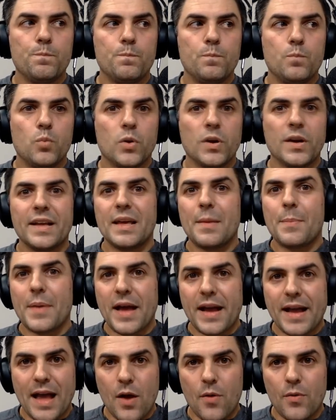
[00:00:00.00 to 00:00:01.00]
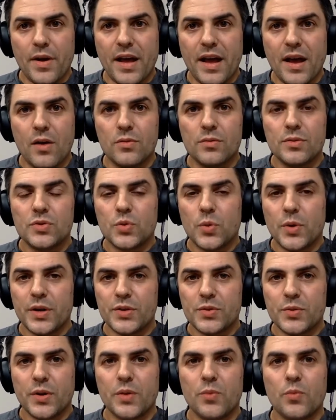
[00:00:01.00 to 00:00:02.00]
We're going to get back out now,
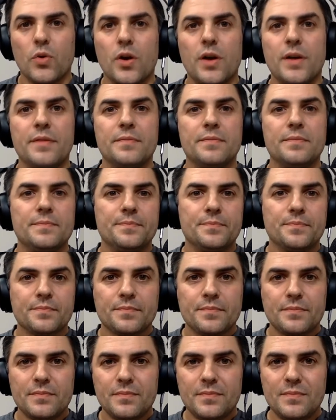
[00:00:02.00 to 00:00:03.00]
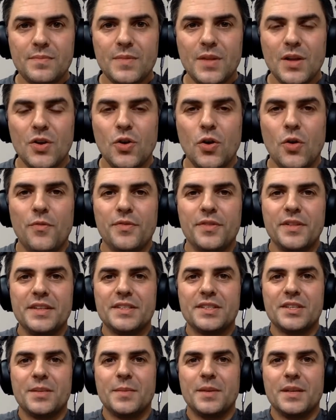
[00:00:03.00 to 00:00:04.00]
2021, and hopefully
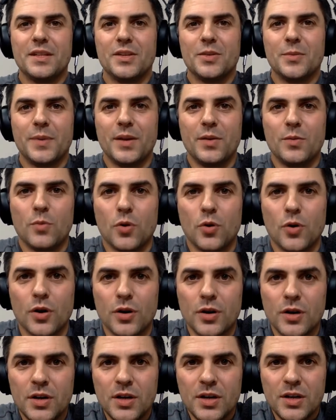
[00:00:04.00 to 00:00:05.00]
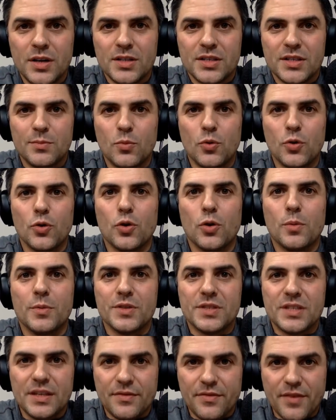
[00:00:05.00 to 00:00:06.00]
it's going to be a little bit more some more
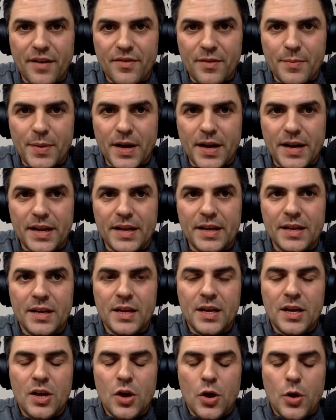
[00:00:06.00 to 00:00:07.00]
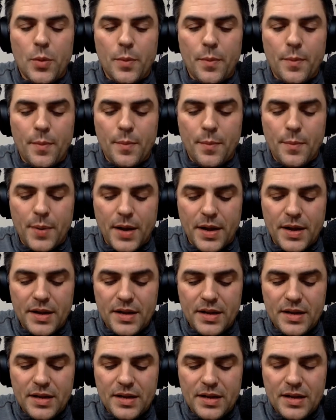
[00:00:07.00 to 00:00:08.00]
normalcy for everybody. But
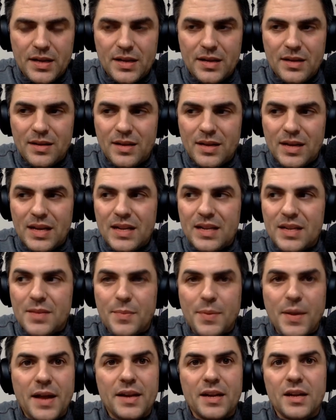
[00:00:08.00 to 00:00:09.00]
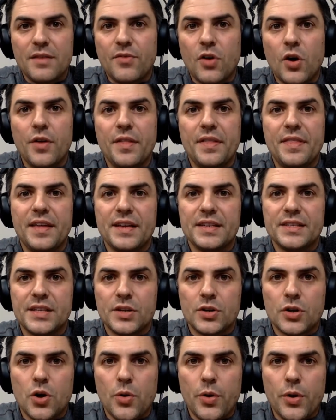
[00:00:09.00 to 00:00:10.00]
independent of all the things that
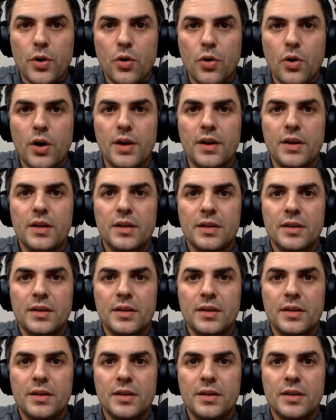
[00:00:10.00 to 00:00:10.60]
are going on,